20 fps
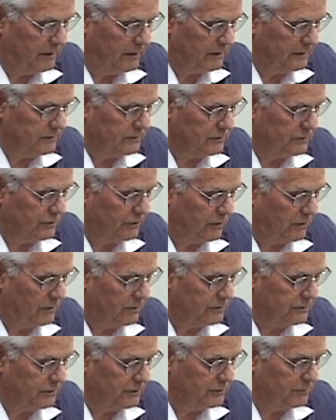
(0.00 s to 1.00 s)
as
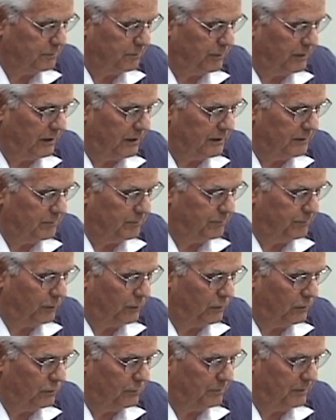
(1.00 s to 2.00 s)
Charles's blood
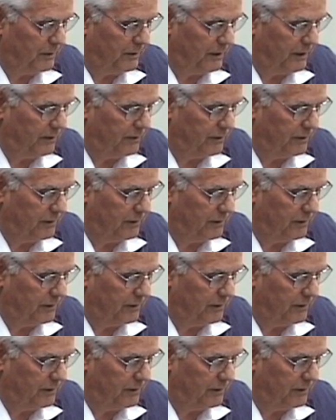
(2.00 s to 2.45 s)
pooled beneath